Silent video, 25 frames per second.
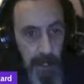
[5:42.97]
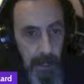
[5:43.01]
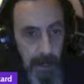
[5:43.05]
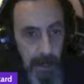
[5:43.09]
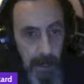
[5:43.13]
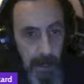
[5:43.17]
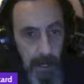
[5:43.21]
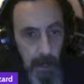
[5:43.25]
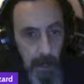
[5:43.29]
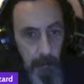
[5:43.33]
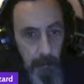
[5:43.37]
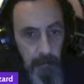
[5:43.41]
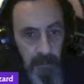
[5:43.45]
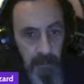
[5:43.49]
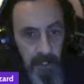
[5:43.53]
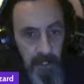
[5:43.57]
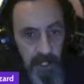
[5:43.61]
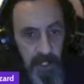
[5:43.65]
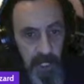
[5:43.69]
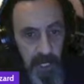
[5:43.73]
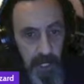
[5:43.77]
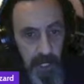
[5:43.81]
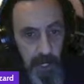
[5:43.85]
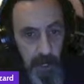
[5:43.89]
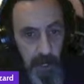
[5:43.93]
at a
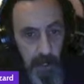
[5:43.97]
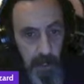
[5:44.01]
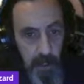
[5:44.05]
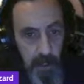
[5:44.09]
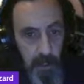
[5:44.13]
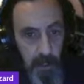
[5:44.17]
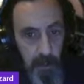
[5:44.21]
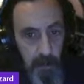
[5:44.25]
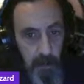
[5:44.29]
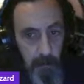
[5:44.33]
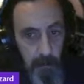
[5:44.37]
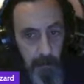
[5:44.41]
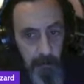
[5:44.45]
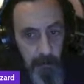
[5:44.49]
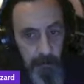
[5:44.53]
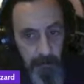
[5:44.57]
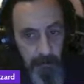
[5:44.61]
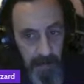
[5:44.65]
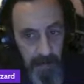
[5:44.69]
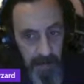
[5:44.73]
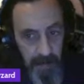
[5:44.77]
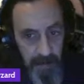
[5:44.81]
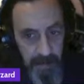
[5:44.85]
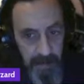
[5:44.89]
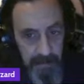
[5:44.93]
particular
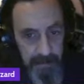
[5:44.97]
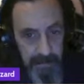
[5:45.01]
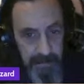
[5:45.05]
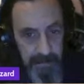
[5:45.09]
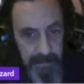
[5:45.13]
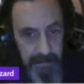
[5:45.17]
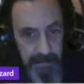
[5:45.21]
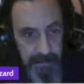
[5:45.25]
place.